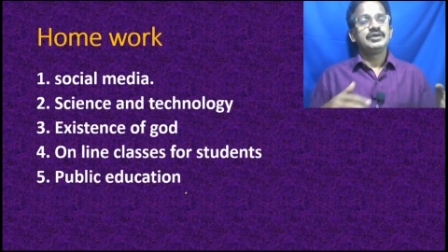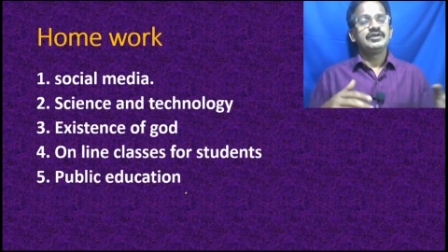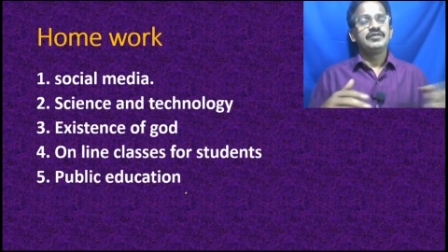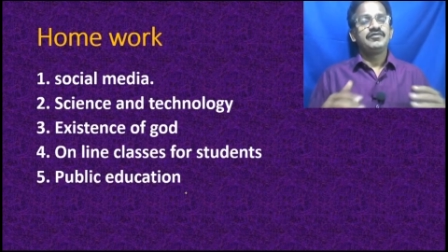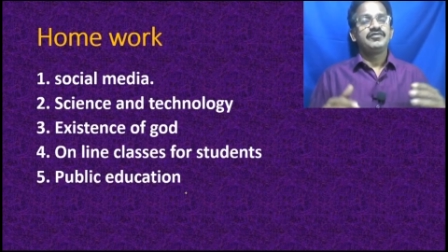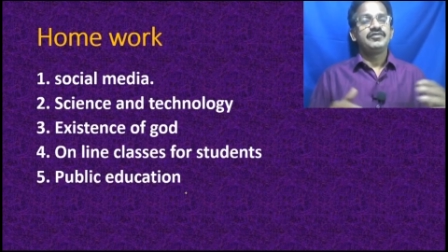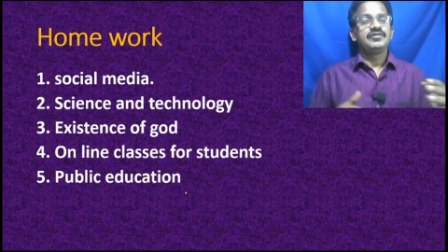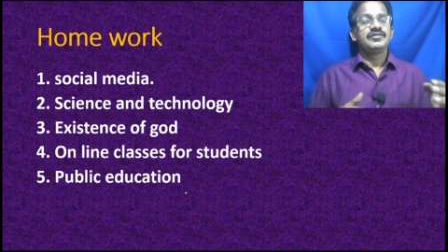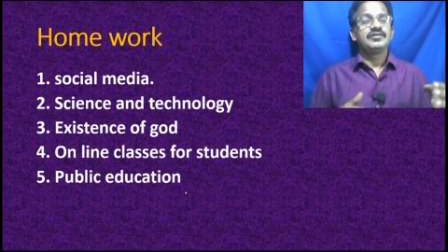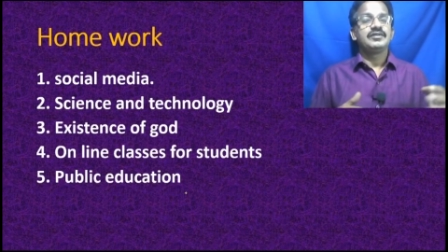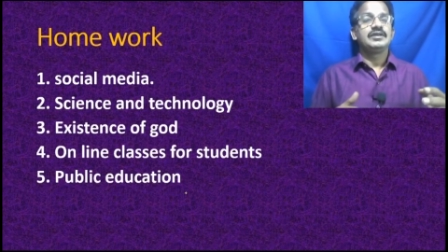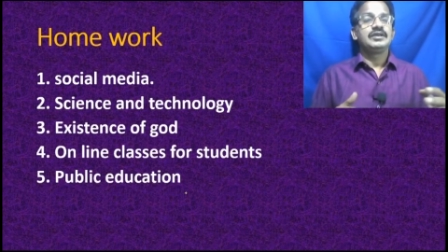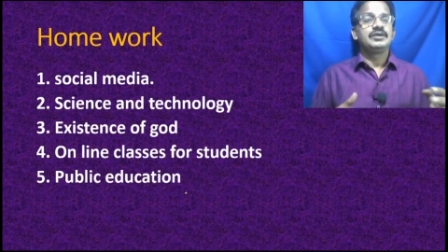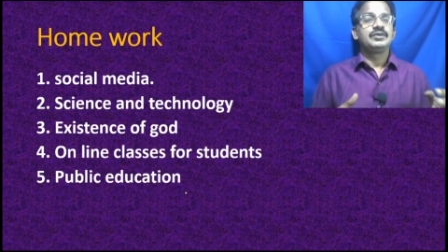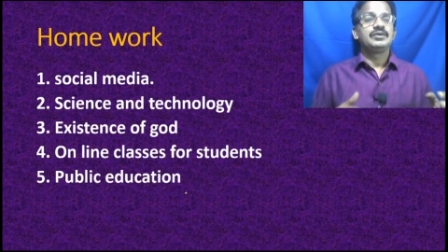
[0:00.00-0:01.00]
you if
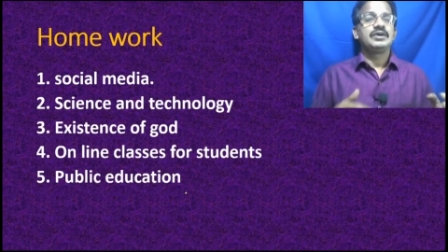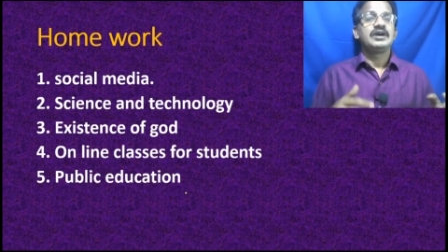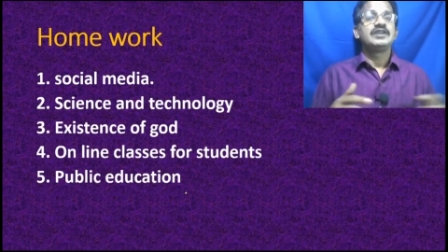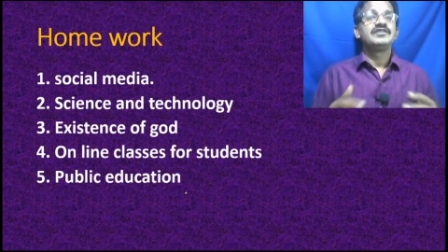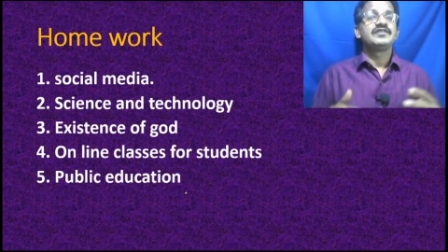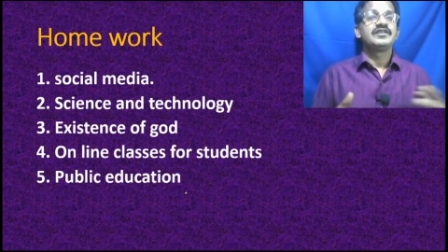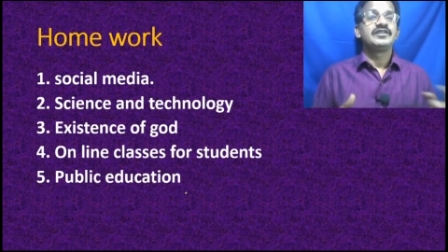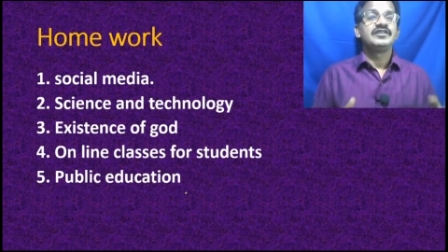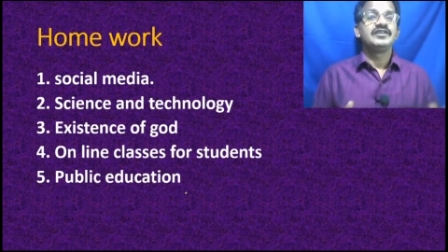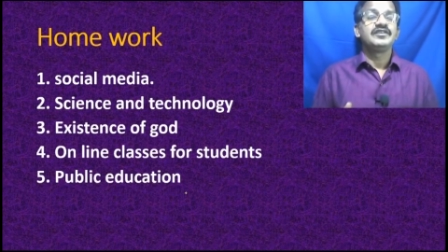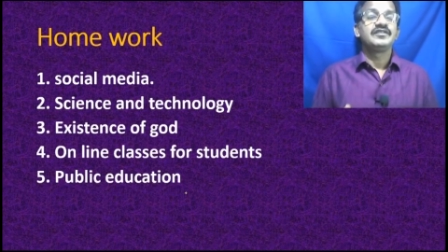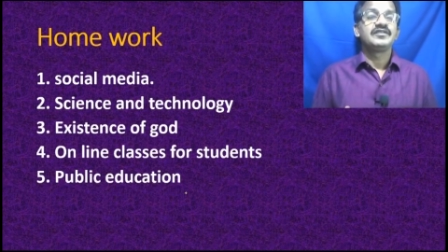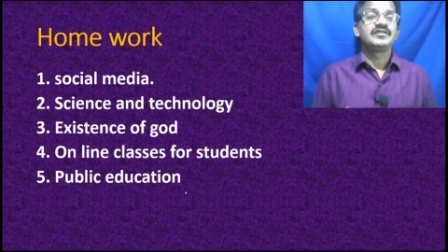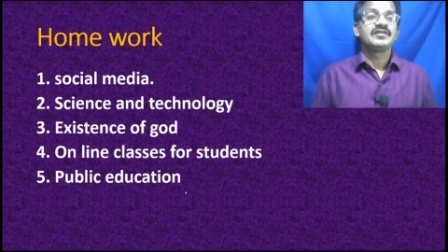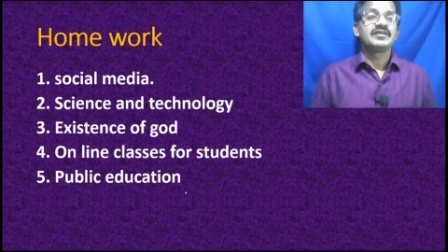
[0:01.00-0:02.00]
you, you answer
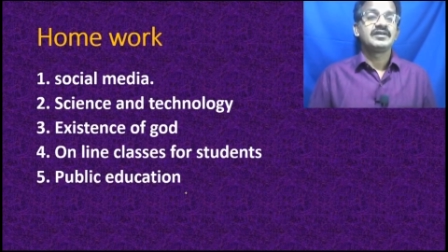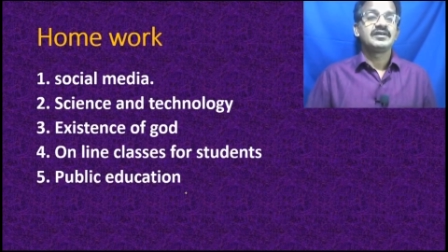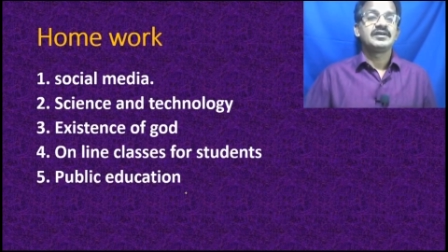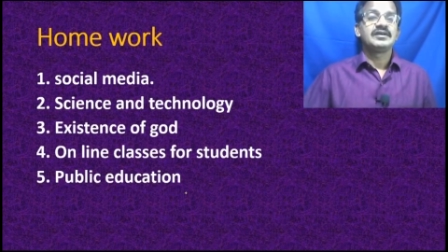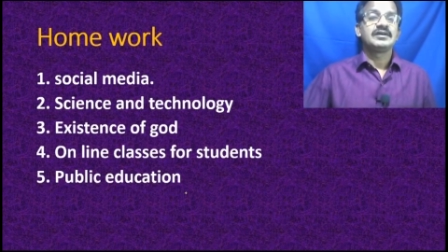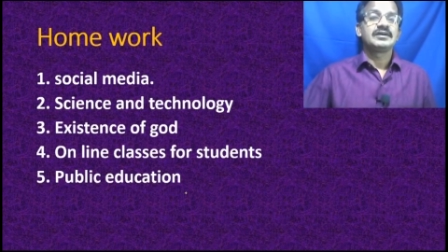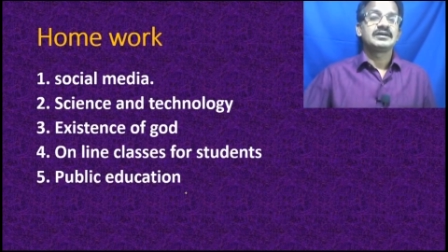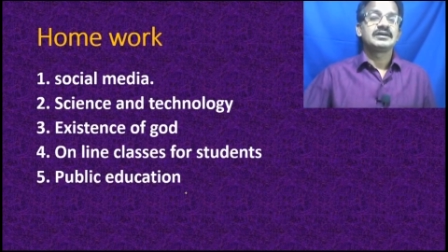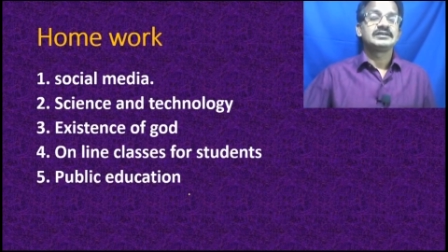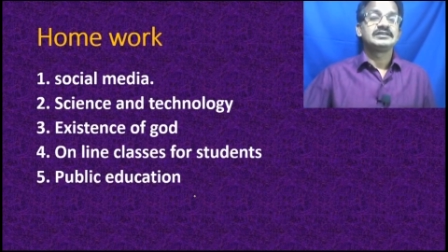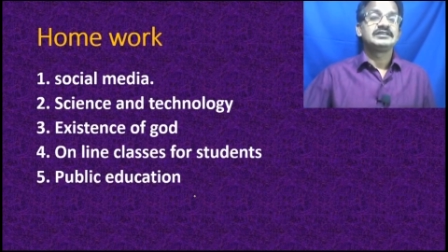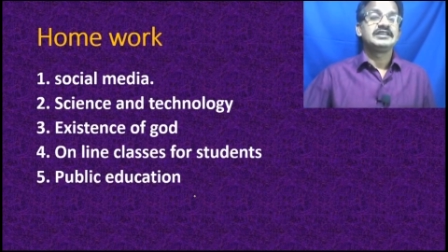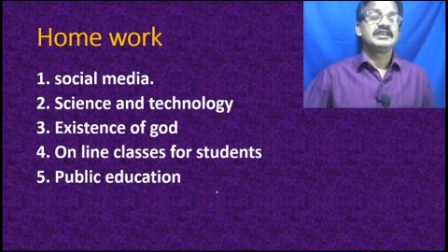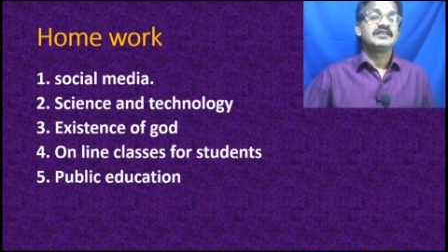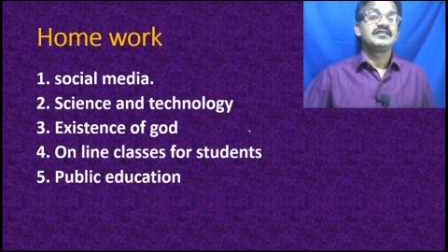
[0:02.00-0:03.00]
these uh,
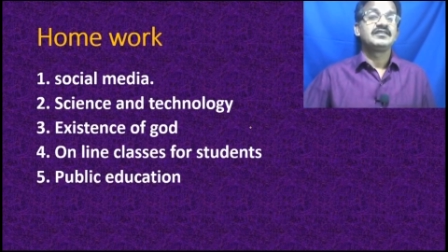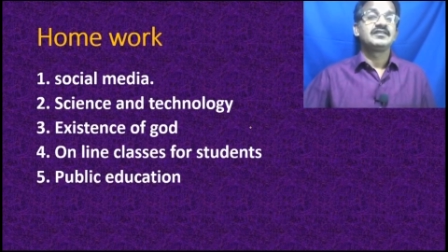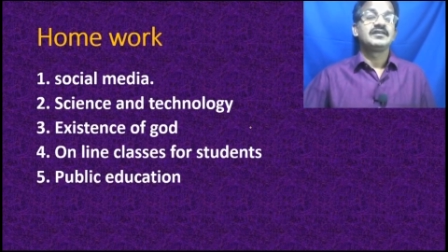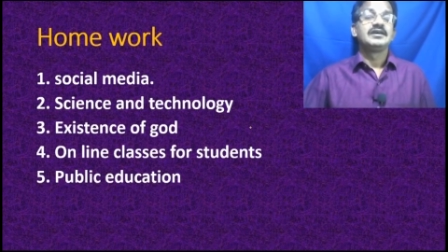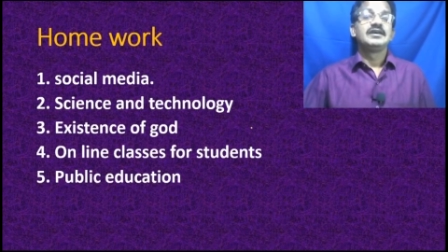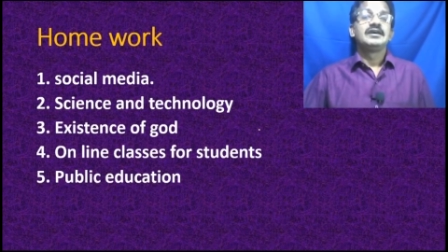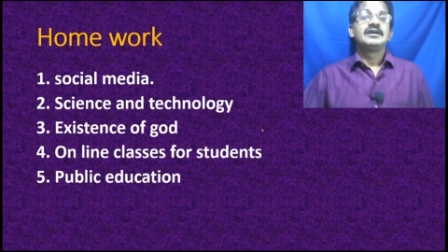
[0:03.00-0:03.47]
things